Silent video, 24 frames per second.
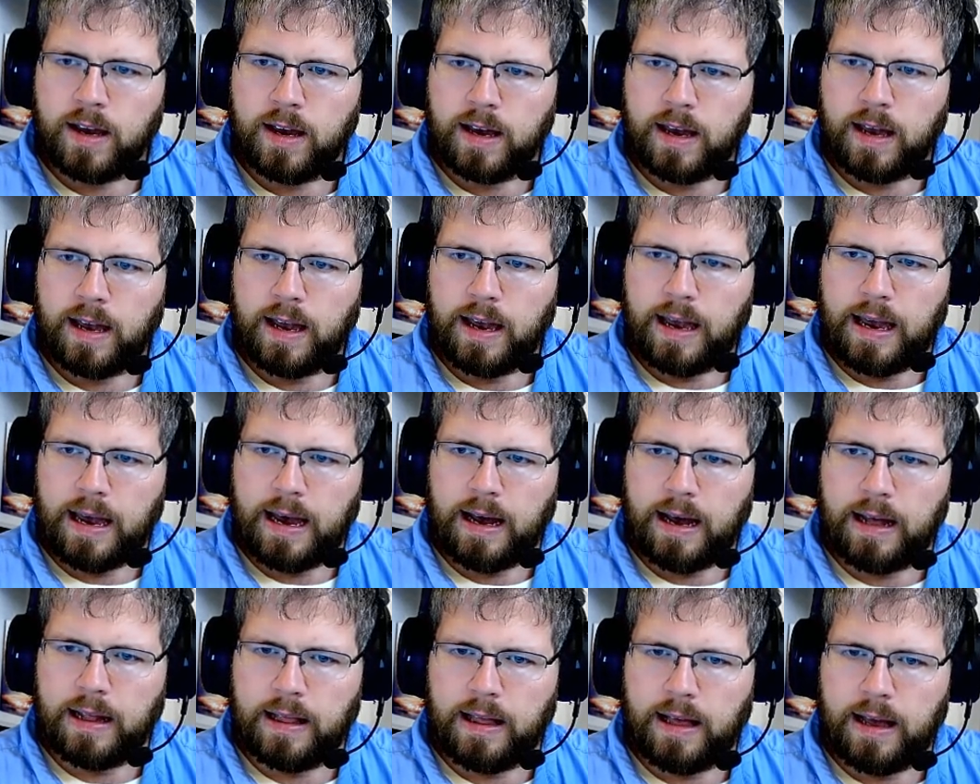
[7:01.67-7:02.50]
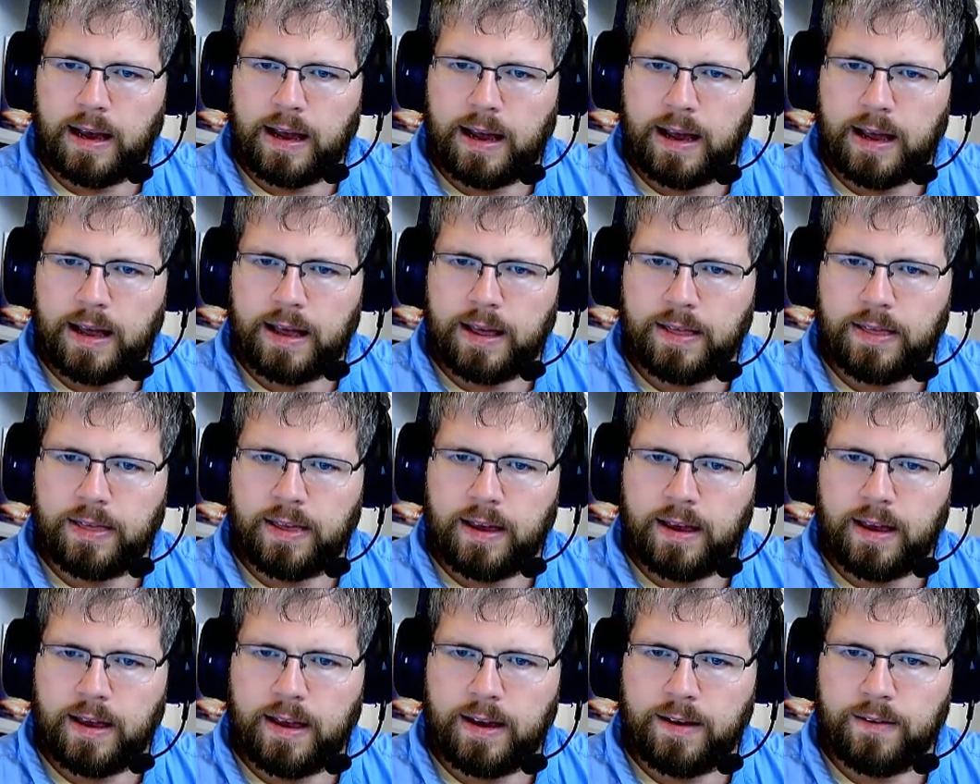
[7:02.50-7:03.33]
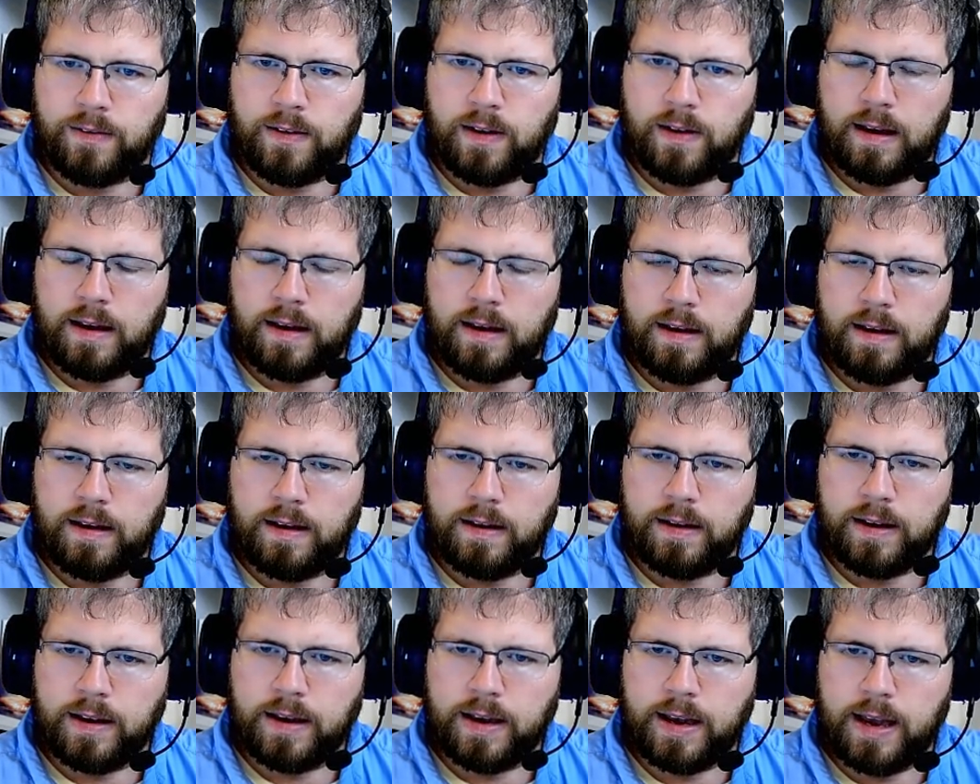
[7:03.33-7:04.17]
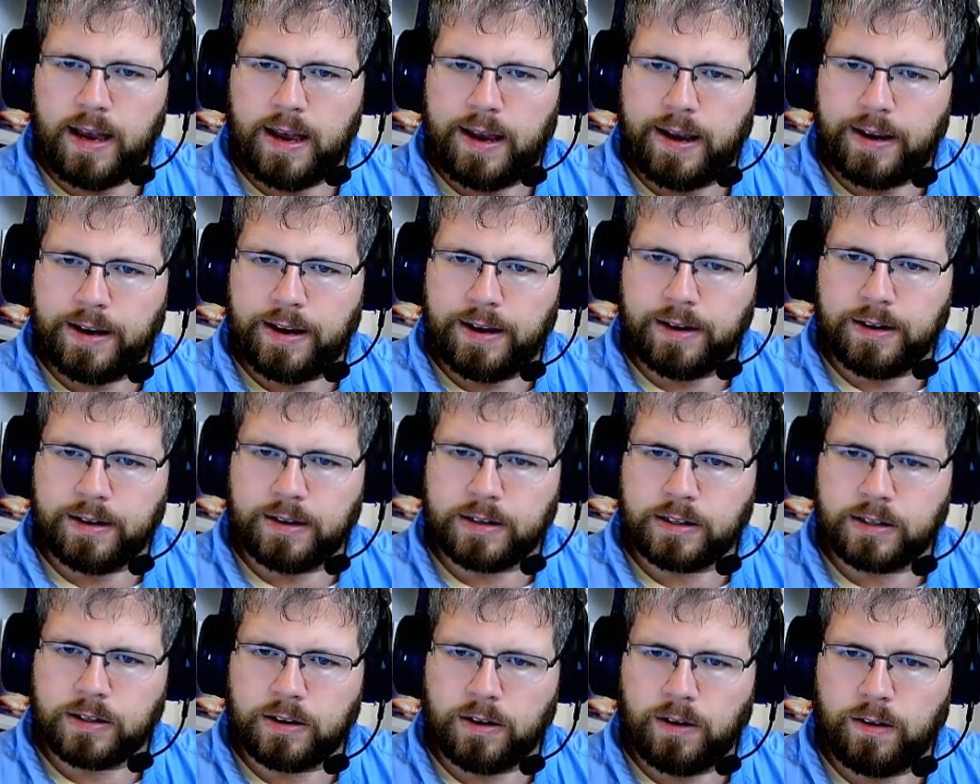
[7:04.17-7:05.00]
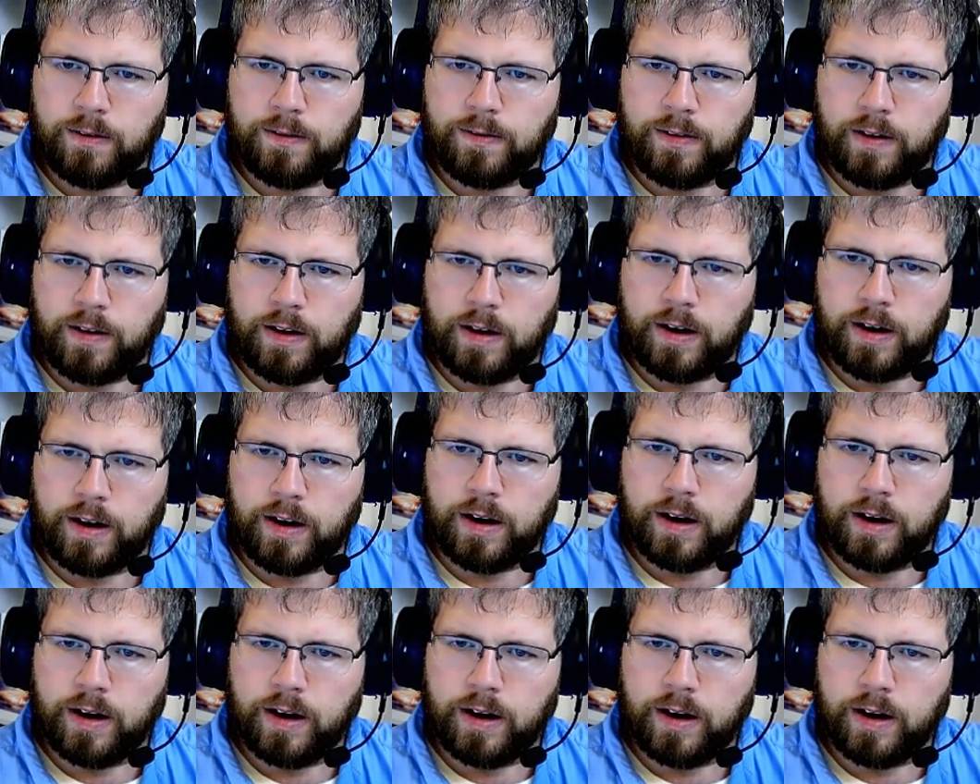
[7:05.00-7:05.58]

ally they've gained so far,